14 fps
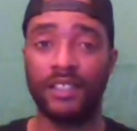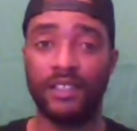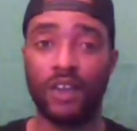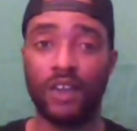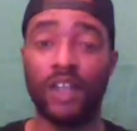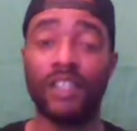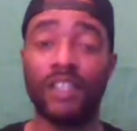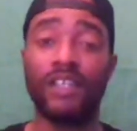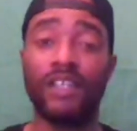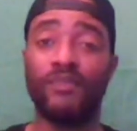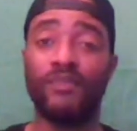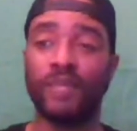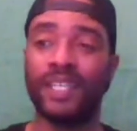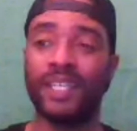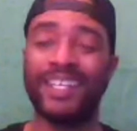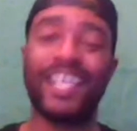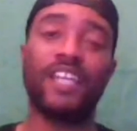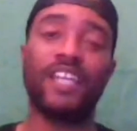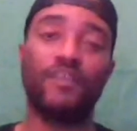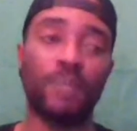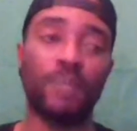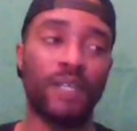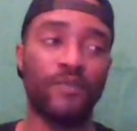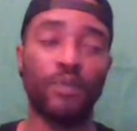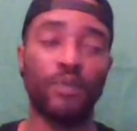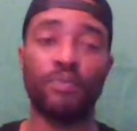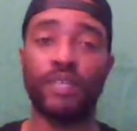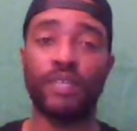Y'all love being negative, but if
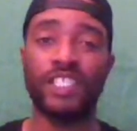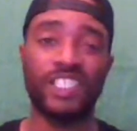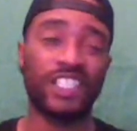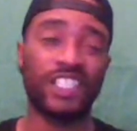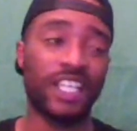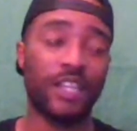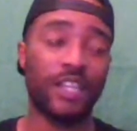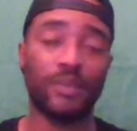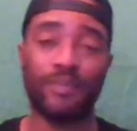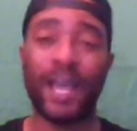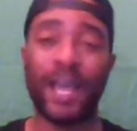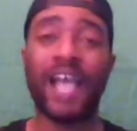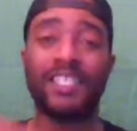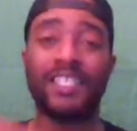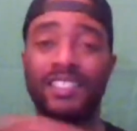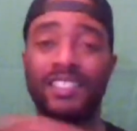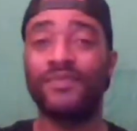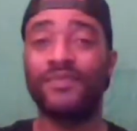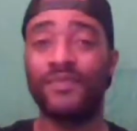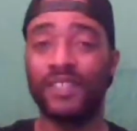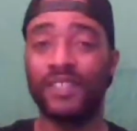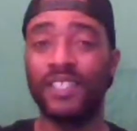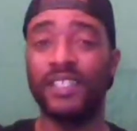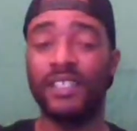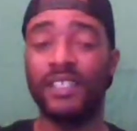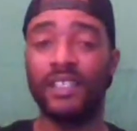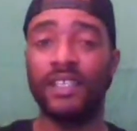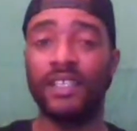you bridge it together
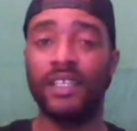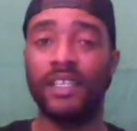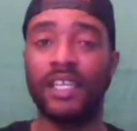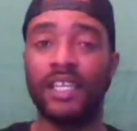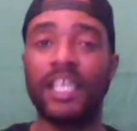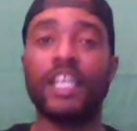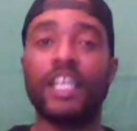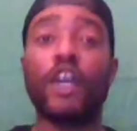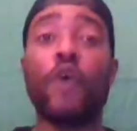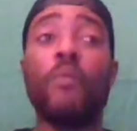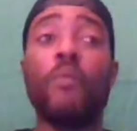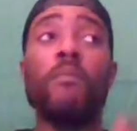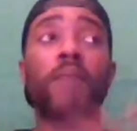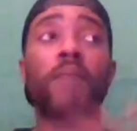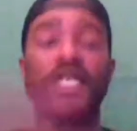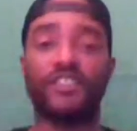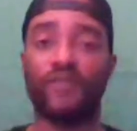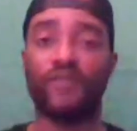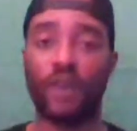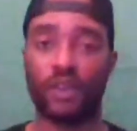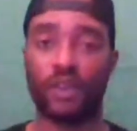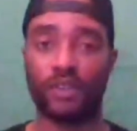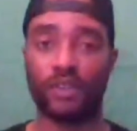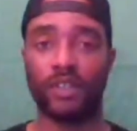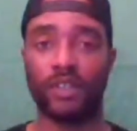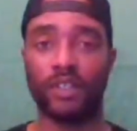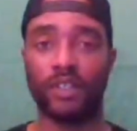positively, it'll go much farther.